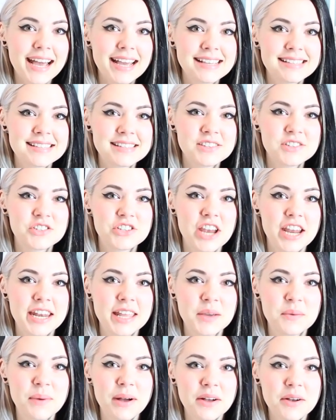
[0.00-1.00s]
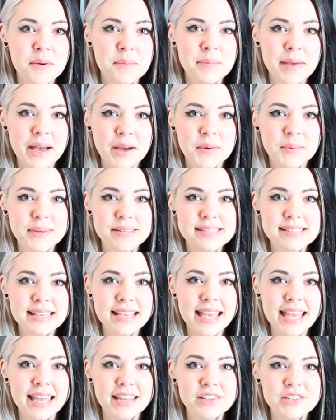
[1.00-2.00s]
guys, it's Jenny. Welcome back once
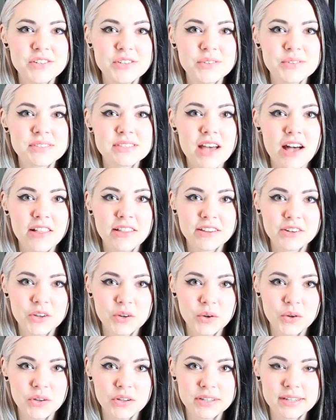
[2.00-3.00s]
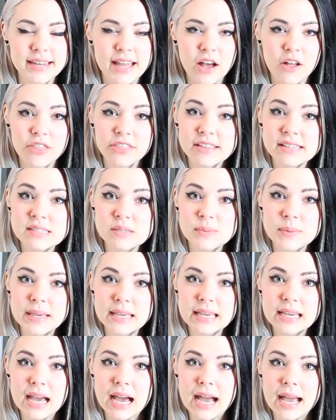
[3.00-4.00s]
again to Solid Gold. Now this
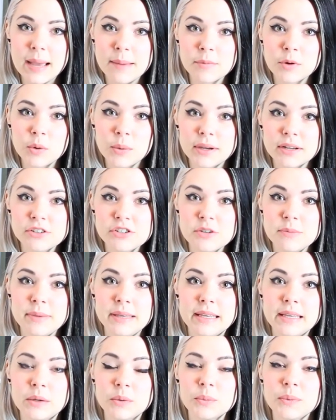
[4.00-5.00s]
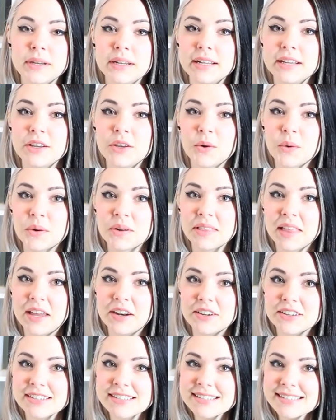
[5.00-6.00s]
week I am going to be reading your
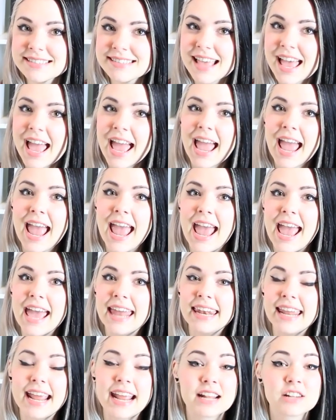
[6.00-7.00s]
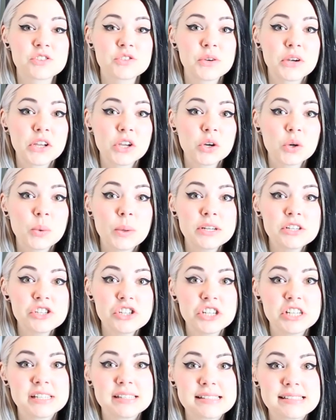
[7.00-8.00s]
letters and answering your
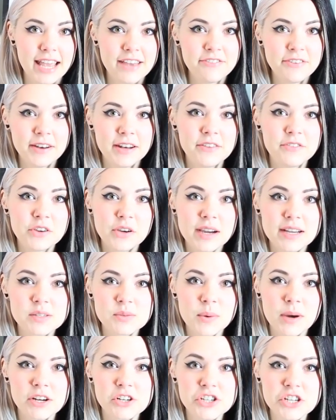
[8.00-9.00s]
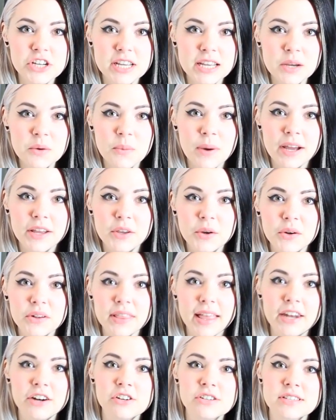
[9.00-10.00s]
questions. If any of you guys watching want your
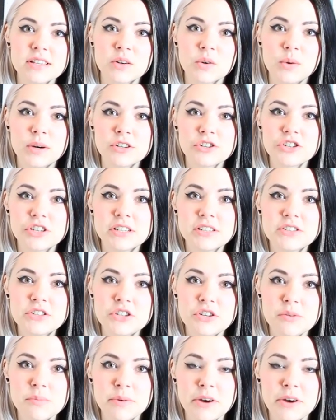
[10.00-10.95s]
letters and questions to